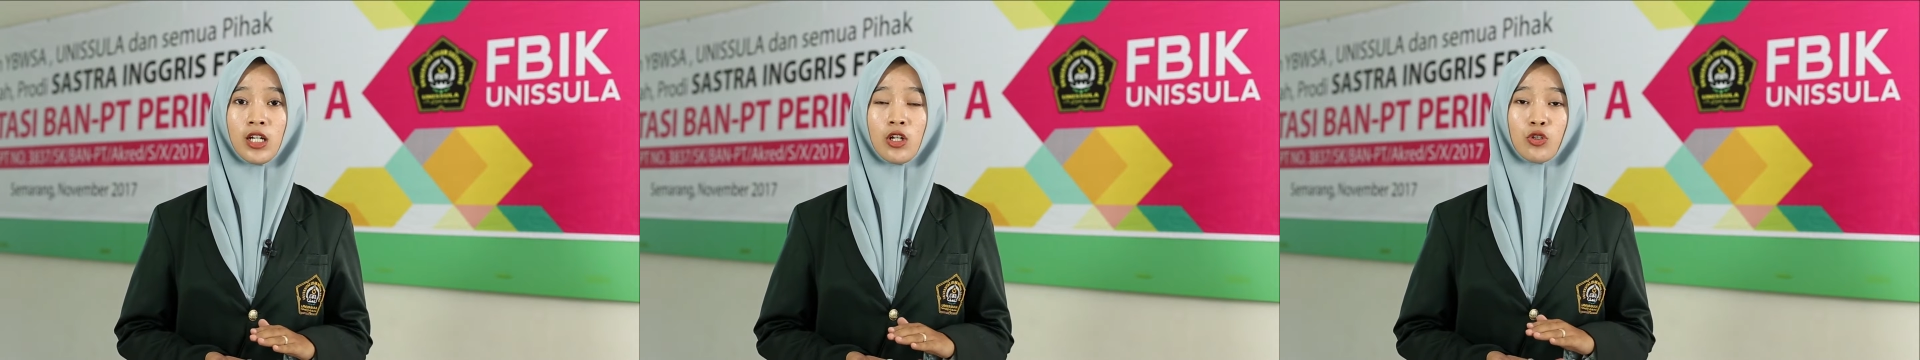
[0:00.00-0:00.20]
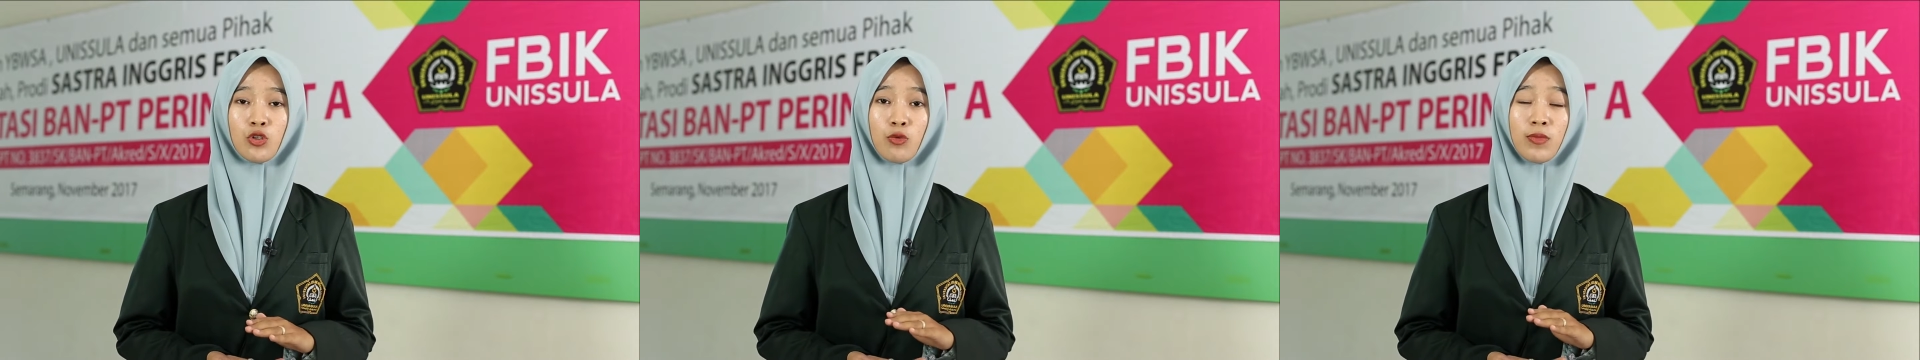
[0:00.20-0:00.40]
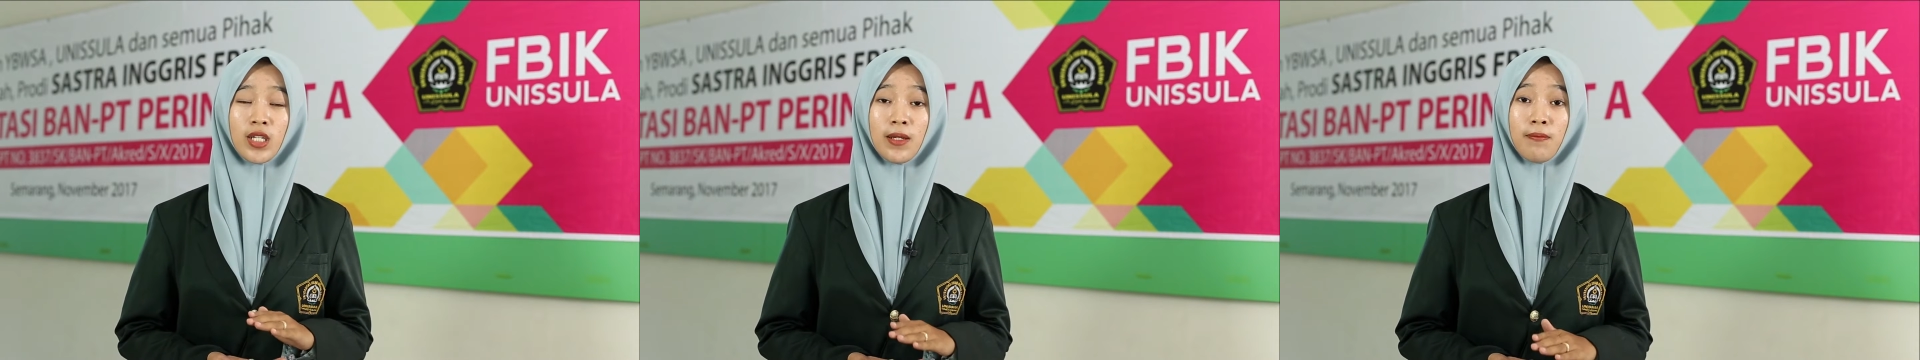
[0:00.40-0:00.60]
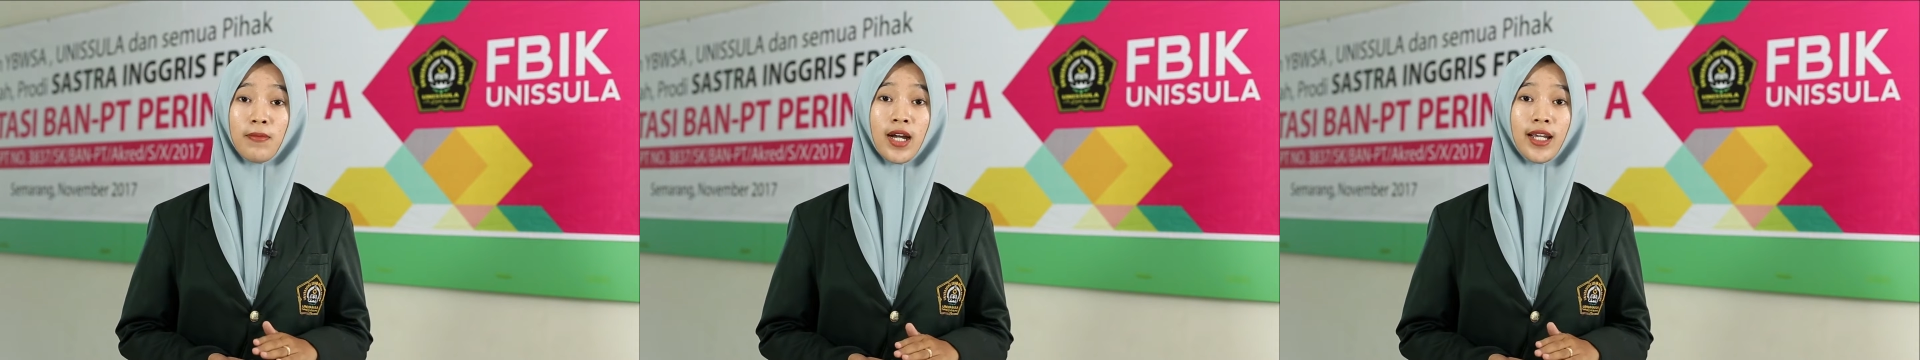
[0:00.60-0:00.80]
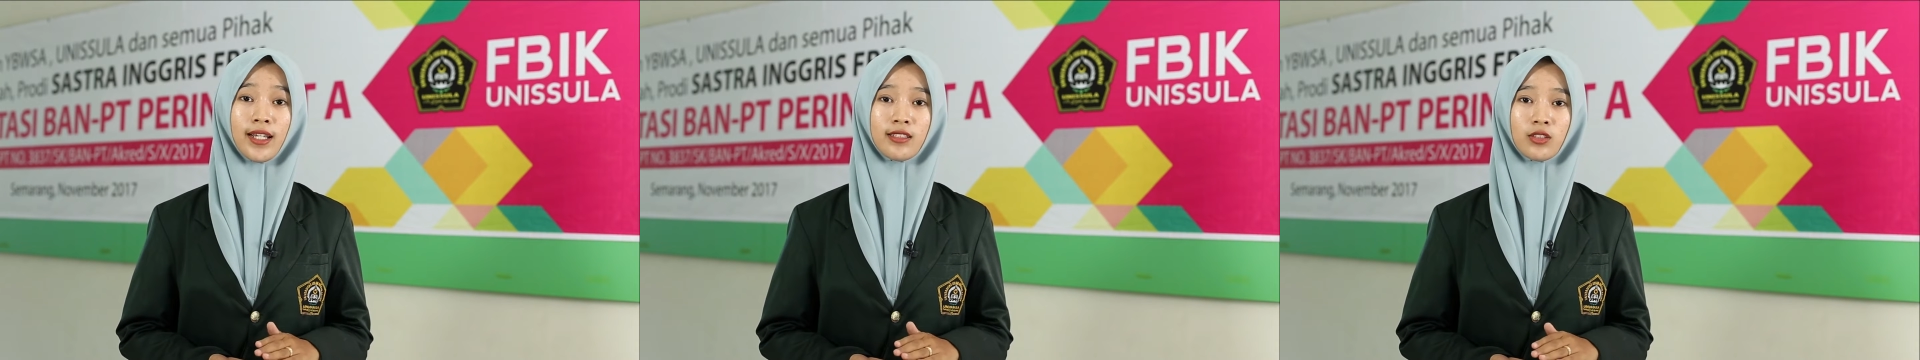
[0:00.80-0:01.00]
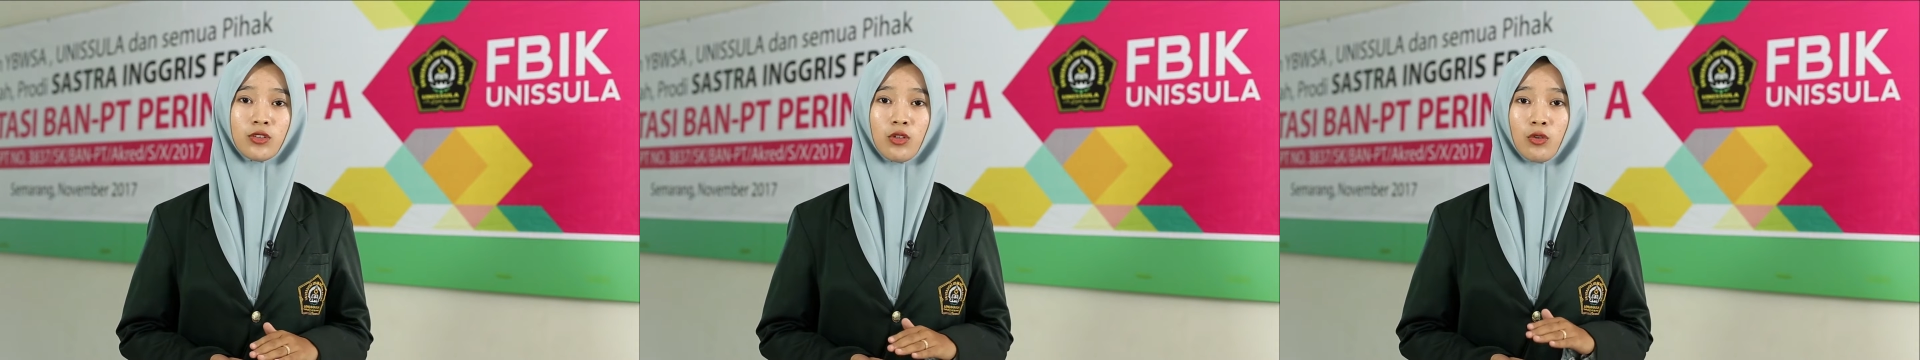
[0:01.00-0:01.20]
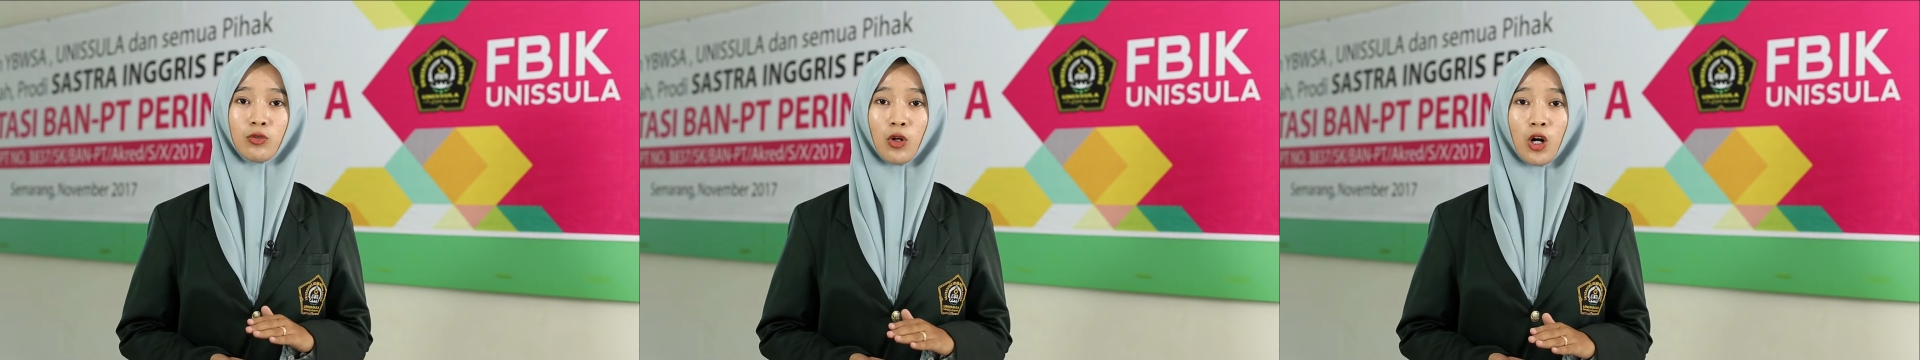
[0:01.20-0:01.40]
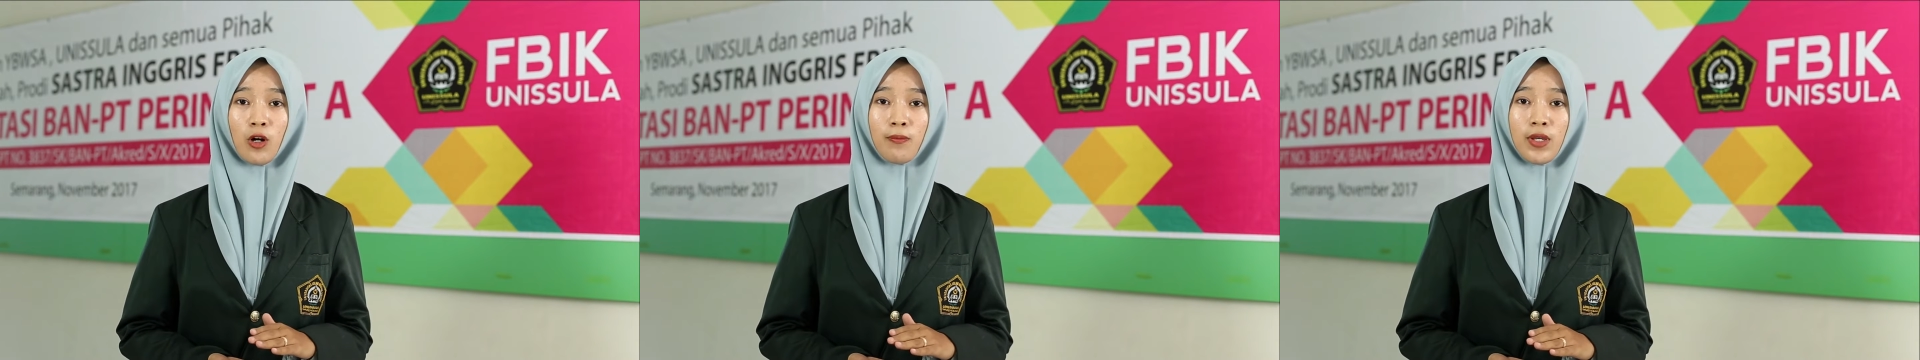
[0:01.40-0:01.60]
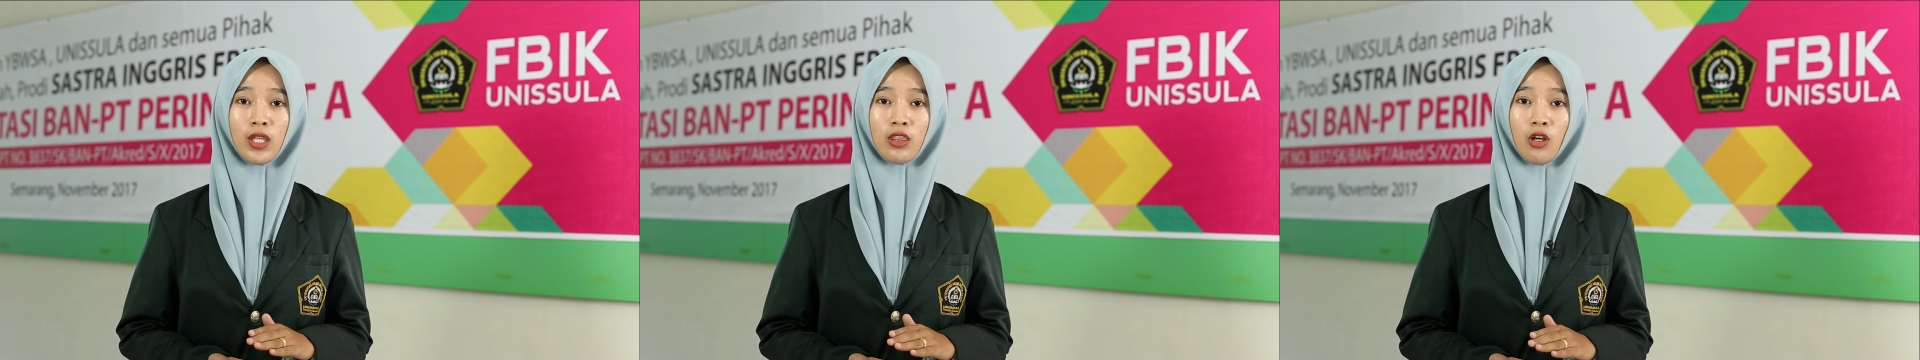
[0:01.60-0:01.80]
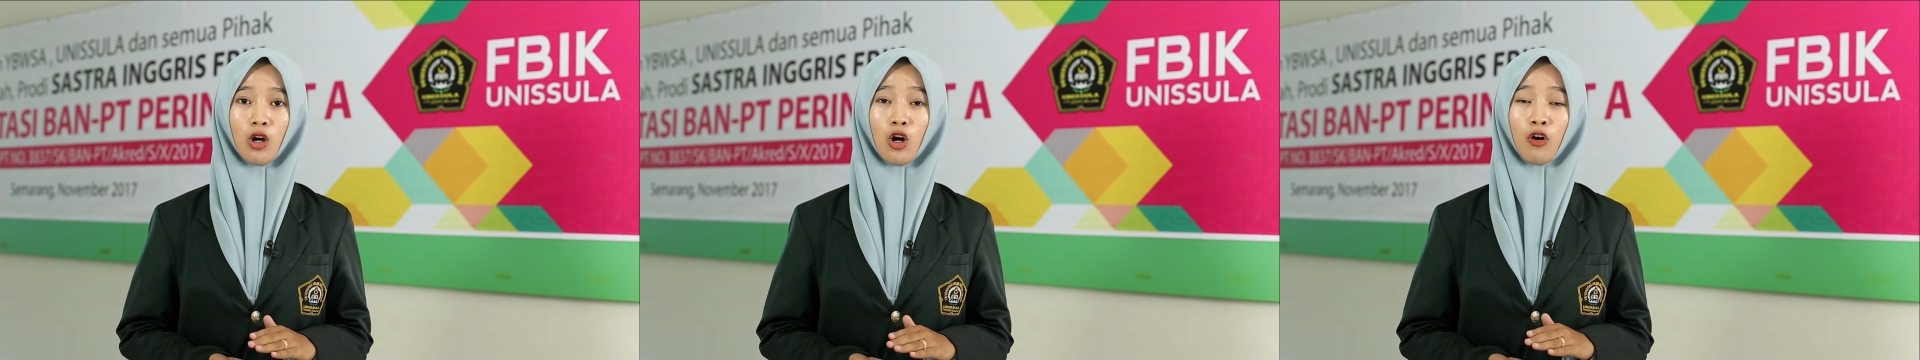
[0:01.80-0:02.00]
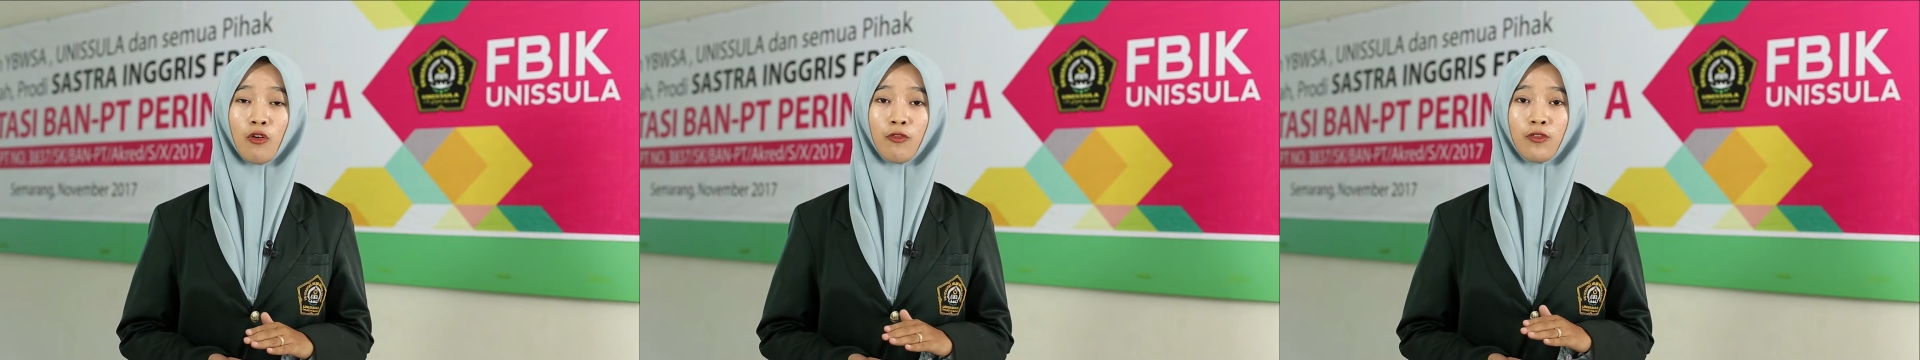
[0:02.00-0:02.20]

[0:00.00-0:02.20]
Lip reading: to minimize the wrong myth of